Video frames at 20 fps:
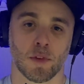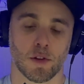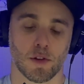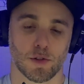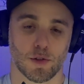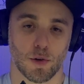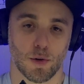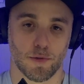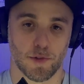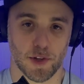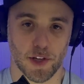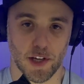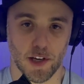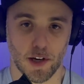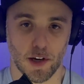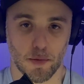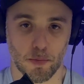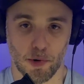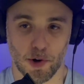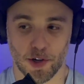So if you
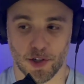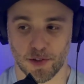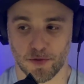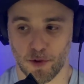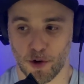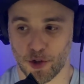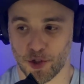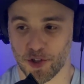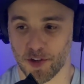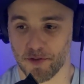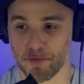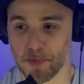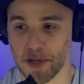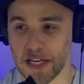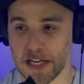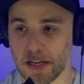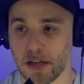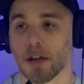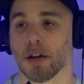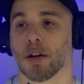needed a British version of
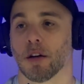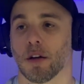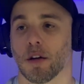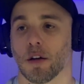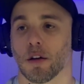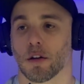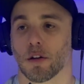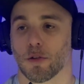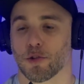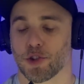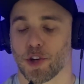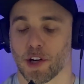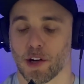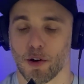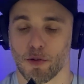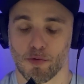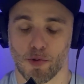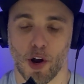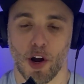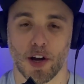me, go check
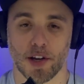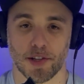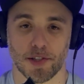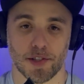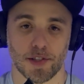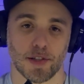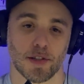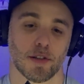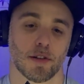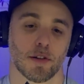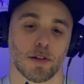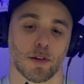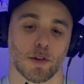out Ross.